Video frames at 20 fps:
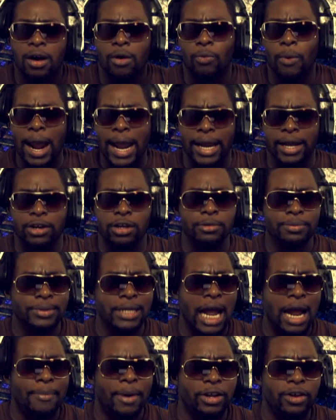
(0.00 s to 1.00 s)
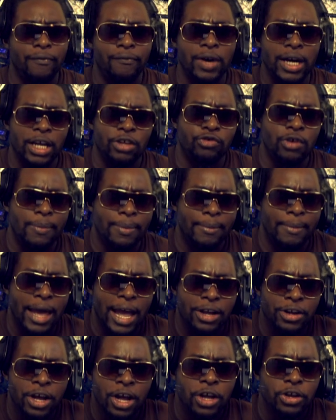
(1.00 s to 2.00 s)
Wait, Noob Sidebot, you're fucking tripping,
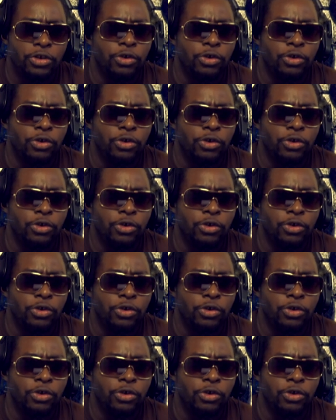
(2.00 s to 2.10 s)
man.